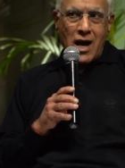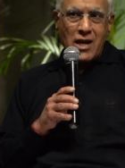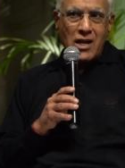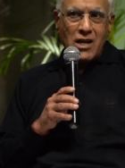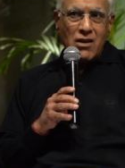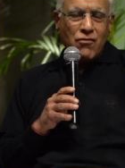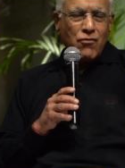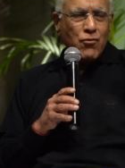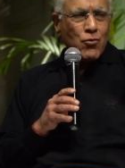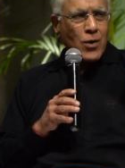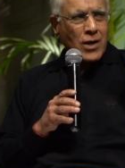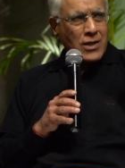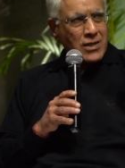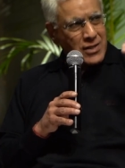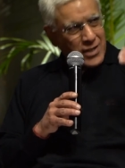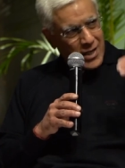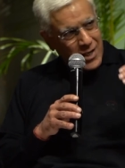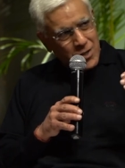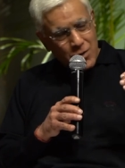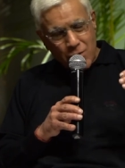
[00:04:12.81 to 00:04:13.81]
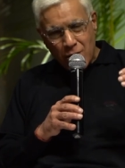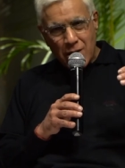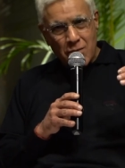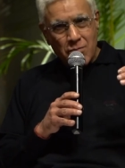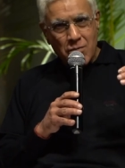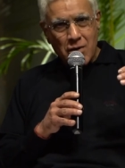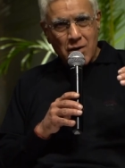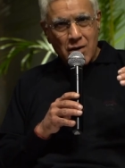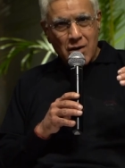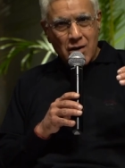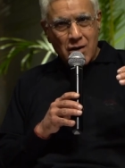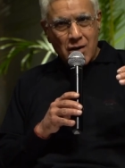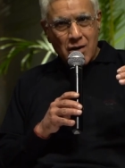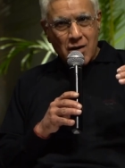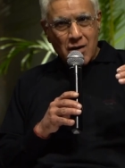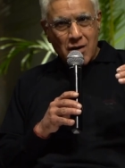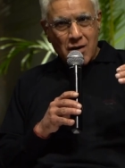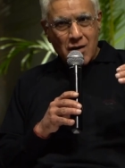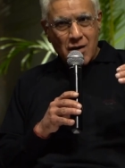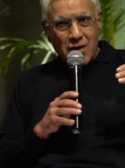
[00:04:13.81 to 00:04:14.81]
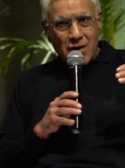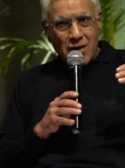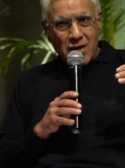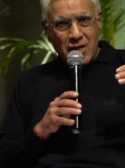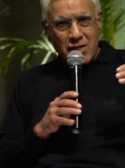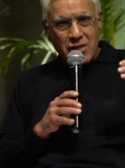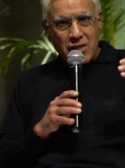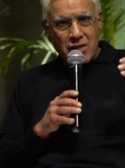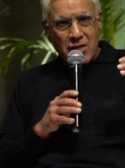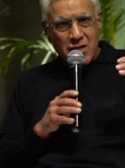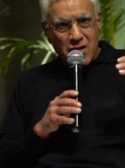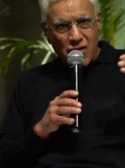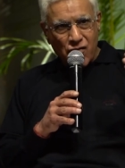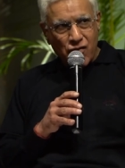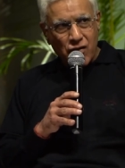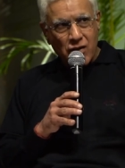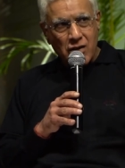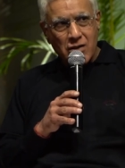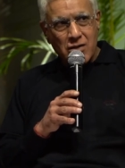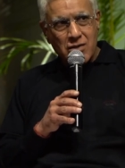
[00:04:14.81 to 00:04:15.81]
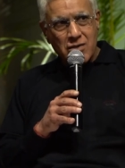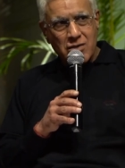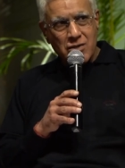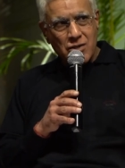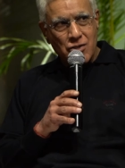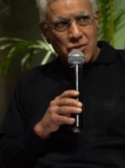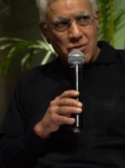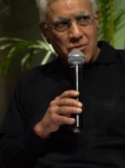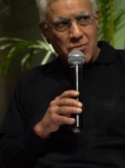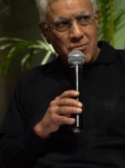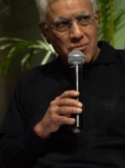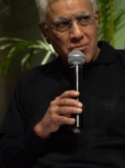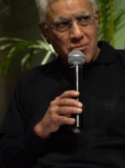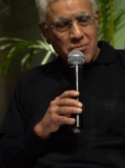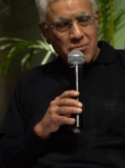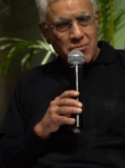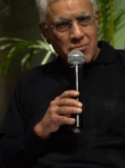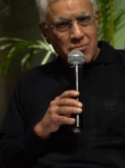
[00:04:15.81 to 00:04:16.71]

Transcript: And if you had said to him, it's a difficult decision,